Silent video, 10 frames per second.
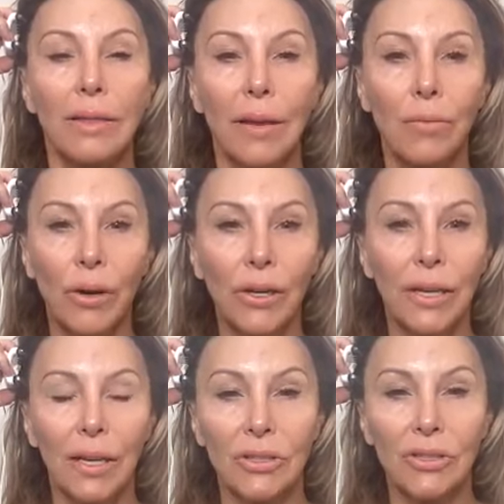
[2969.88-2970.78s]
They work
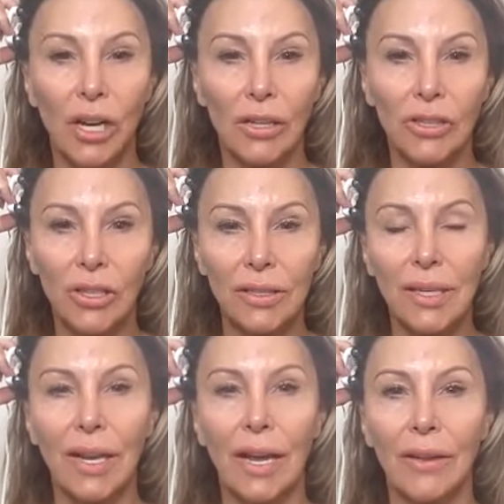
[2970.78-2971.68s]
in conjunction
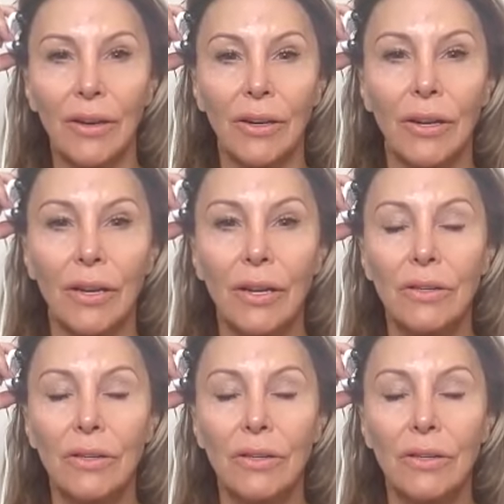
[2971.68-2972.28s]
together.